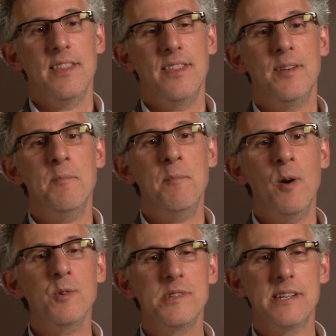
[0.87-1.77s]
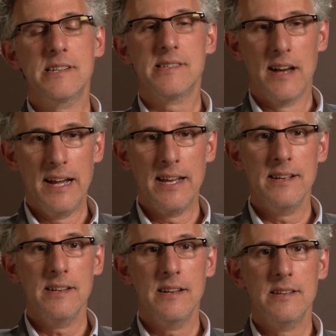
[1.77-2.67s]
The most
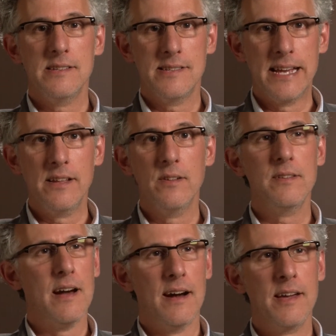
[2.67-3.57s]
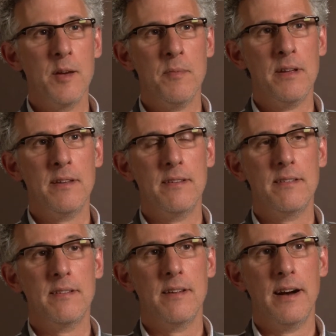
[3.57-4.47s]
exciting single
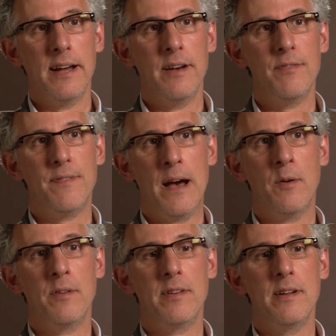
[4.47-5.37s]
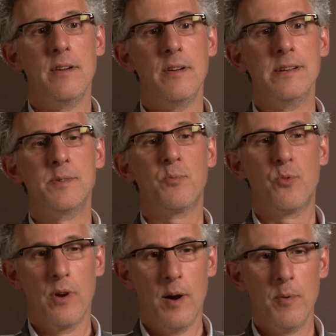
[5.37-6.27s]
document I have found here is
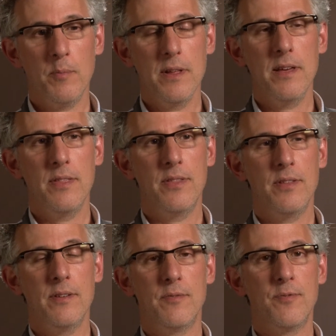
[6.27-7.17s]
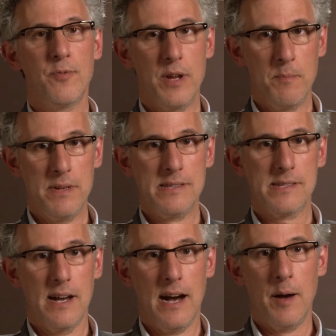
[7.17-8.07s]
probably the Friedman's
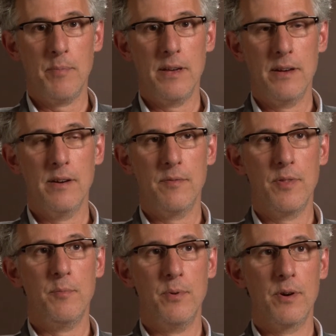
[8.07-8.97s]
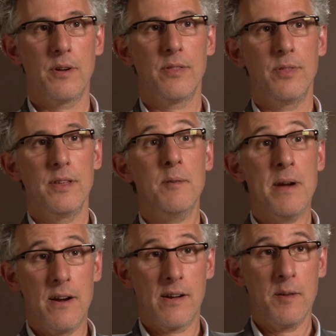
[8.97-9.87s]
copy of the book The
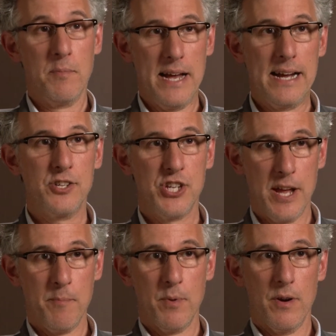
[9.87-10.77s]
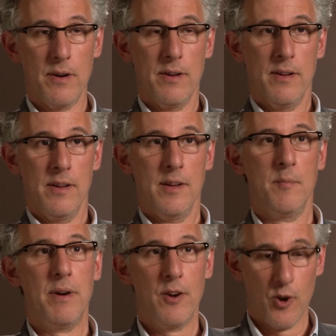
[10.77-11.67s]
American Black Chamber
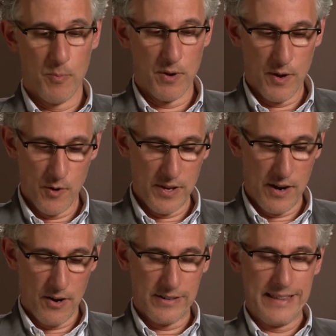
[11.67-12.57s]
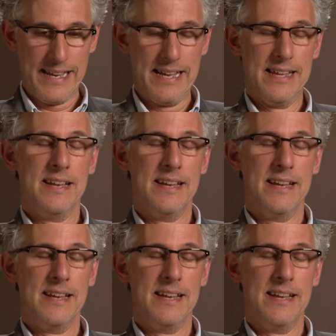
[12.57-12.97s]
by Herbert O. Yardley.